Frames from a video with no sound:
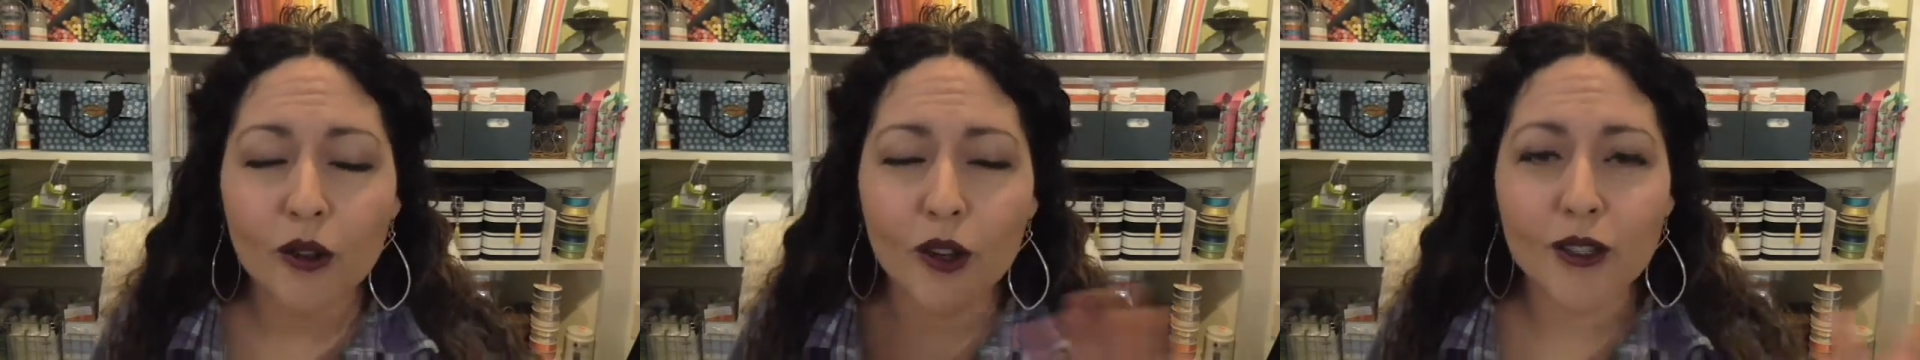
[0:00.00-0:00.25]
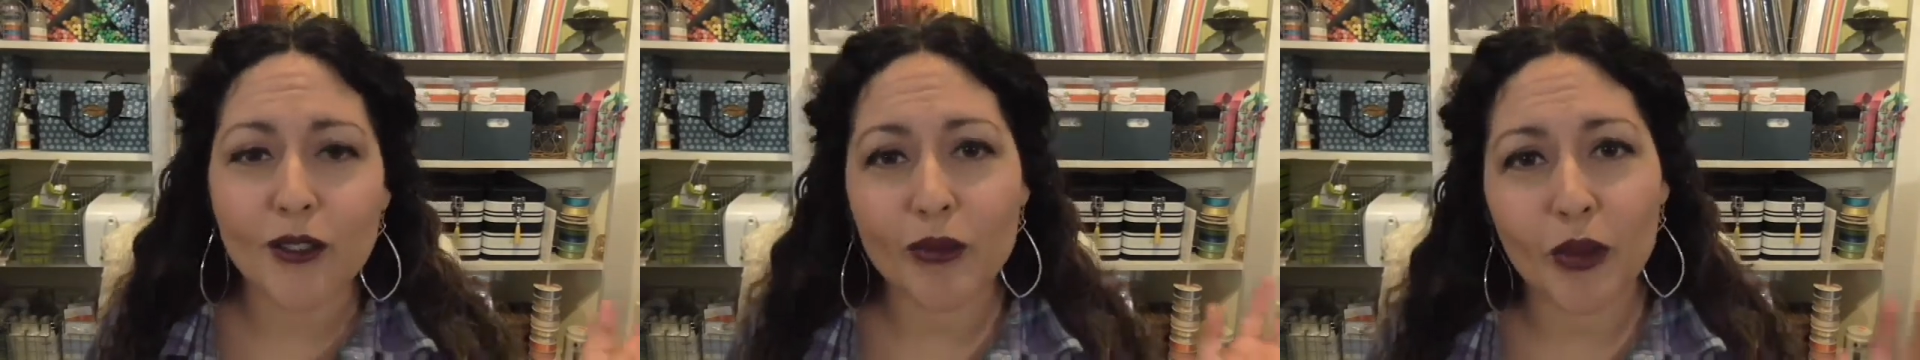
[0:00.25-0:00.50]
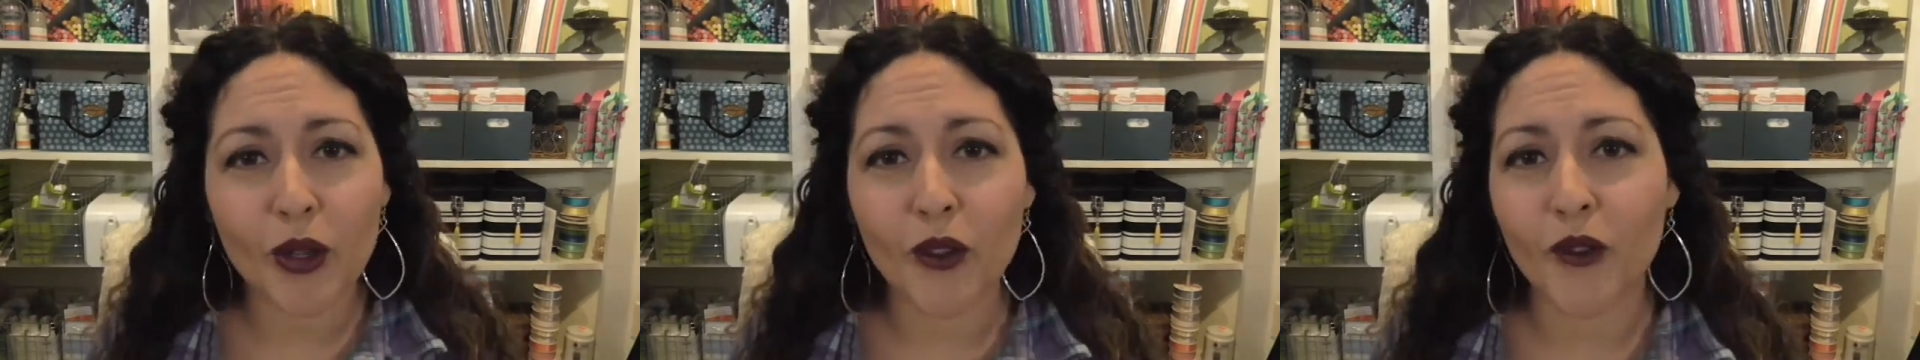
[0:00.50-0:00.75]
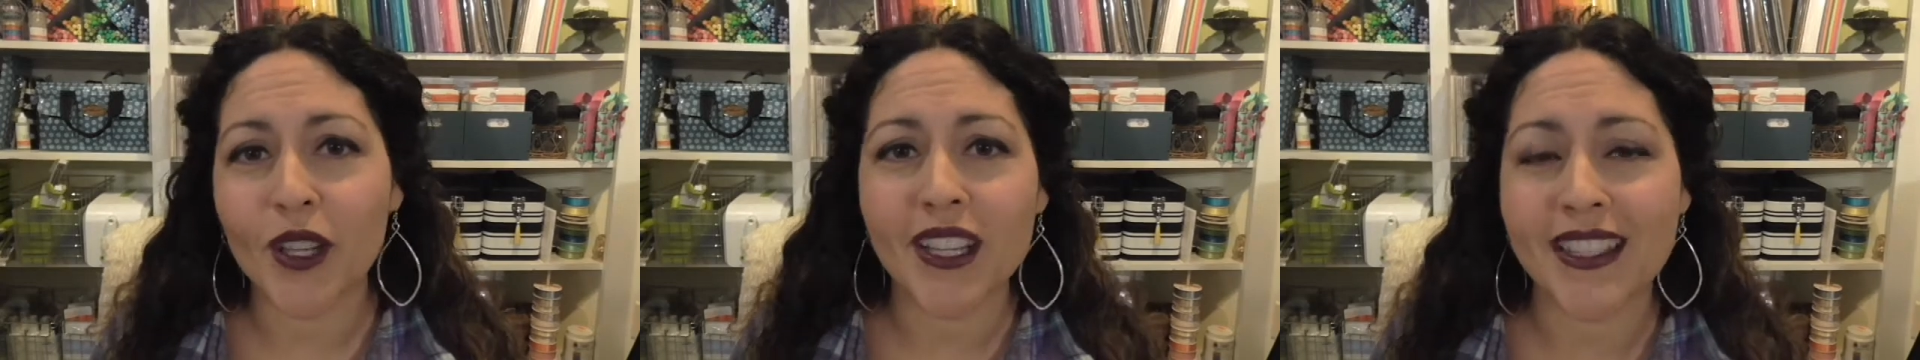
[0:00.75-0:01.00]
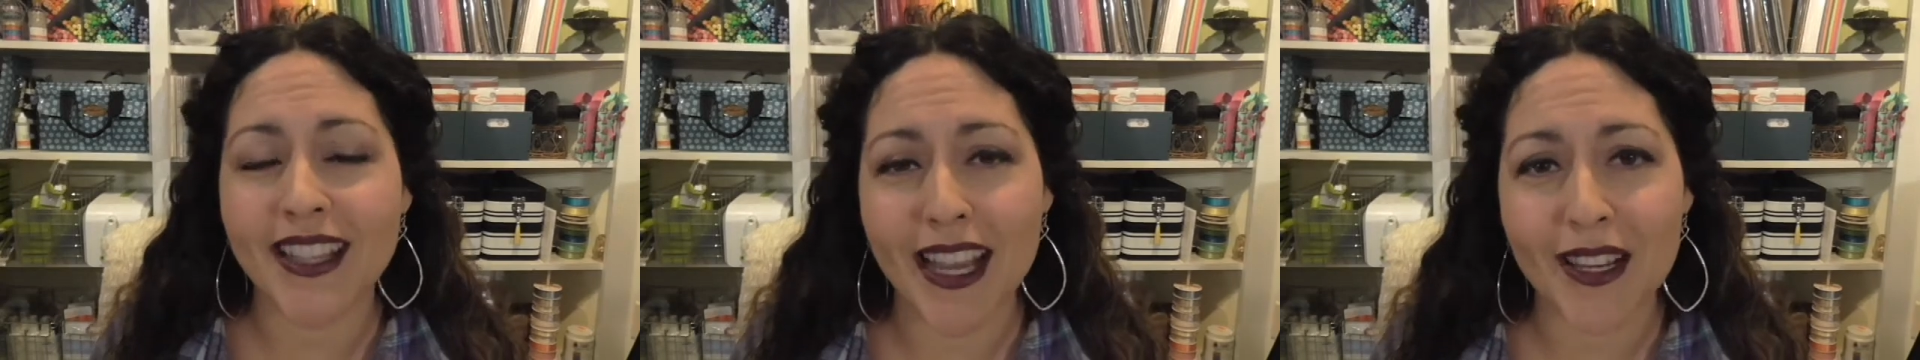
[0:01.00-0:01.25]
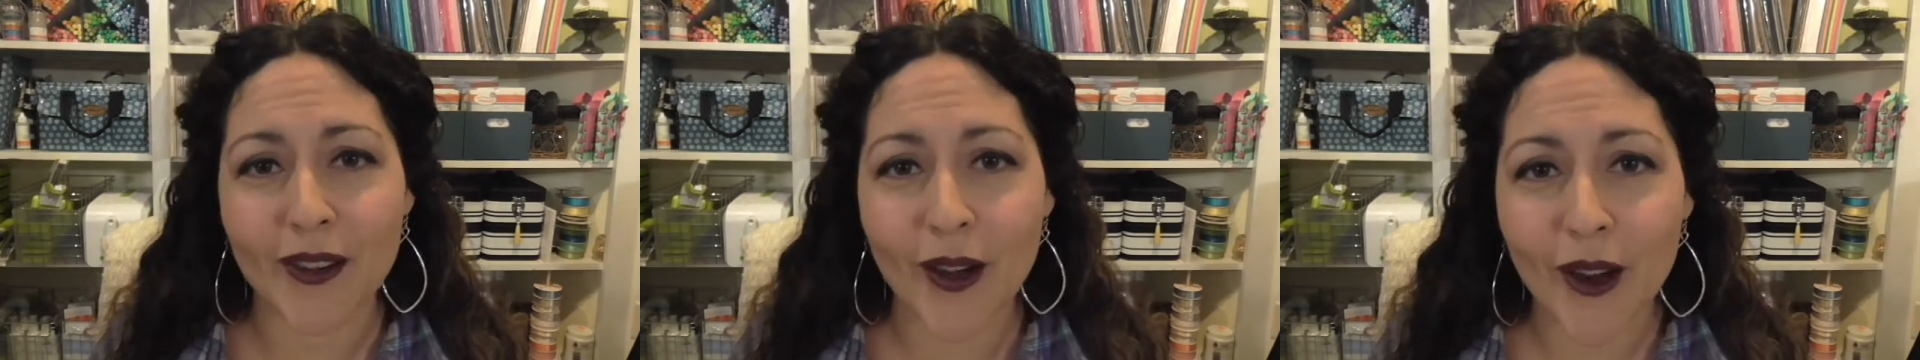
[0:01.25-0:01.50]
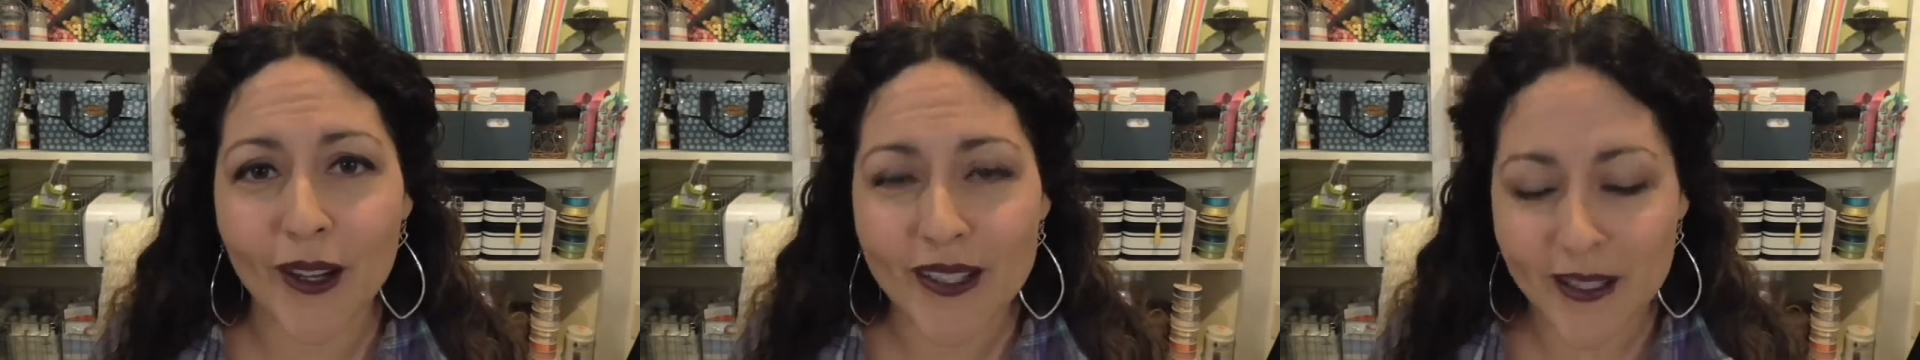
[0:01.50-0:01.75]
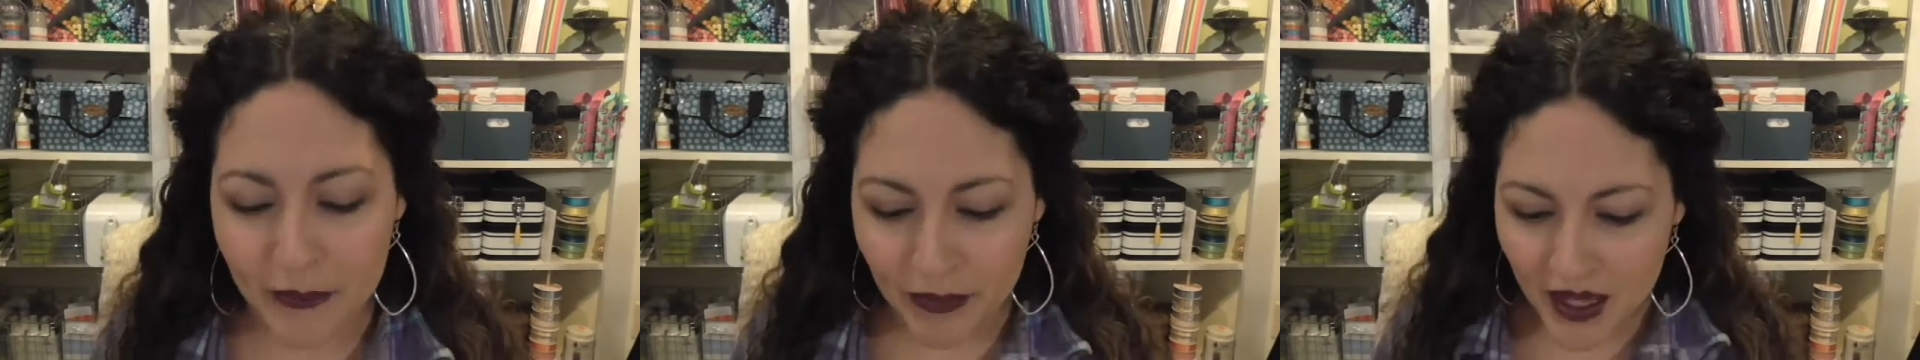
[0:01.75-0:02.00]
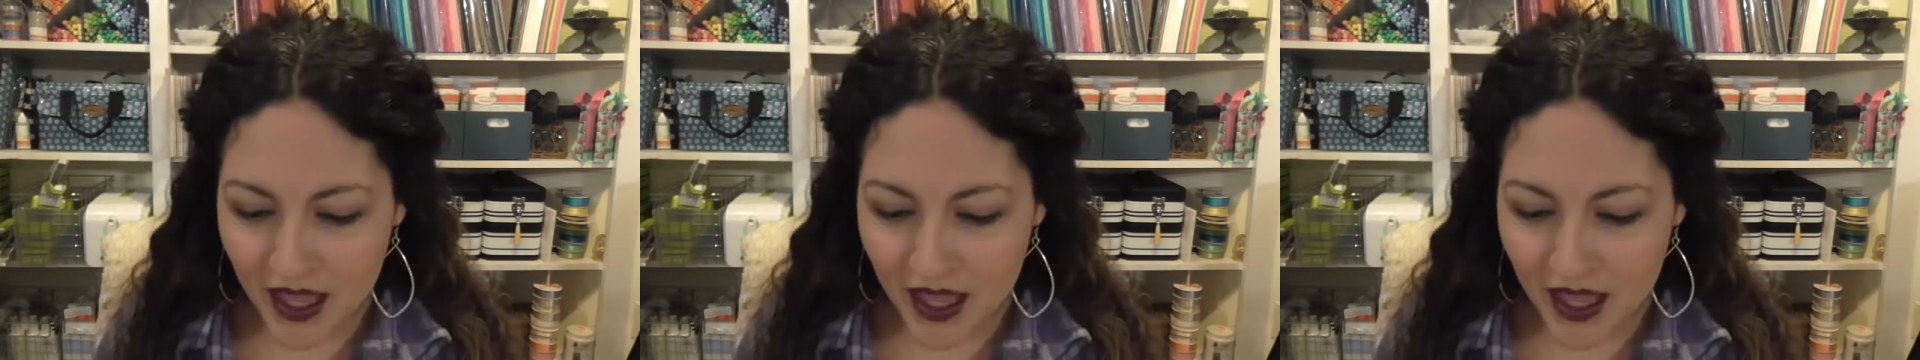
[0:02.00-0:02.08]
gorgeous, beautifully designed cards.